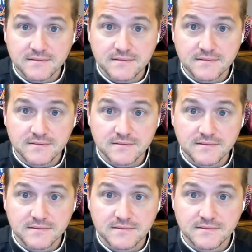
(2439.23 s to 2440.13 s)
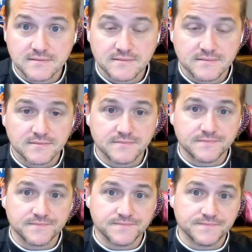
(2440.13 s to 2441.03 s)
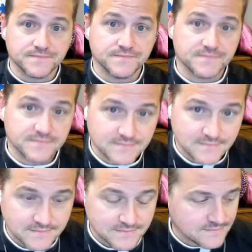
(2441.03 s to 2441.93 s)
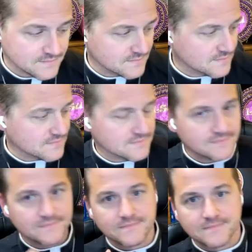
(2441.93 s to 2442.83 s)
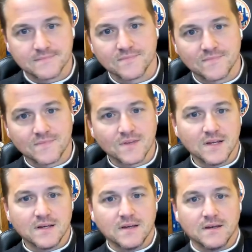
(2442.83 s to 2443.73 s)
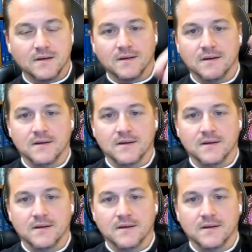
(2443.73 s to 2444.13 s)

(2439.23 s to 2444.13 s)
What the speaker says: (silence)